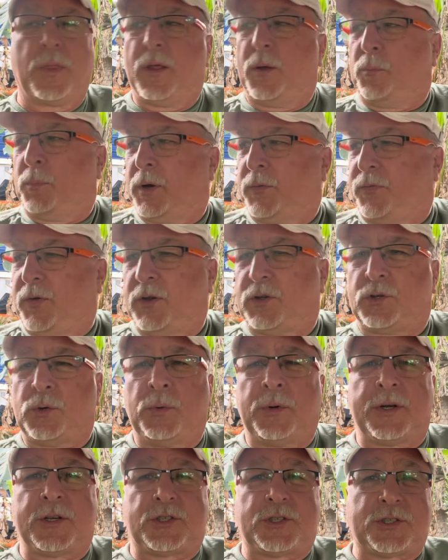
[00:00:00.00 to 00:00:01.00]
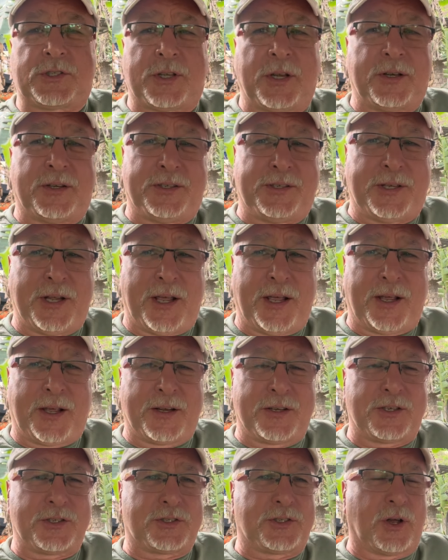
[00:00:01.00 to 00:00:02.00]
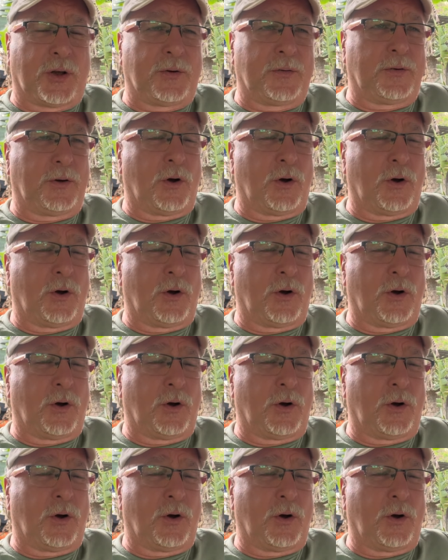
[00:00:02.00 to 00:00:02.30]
But if you're doing it just to dig and just to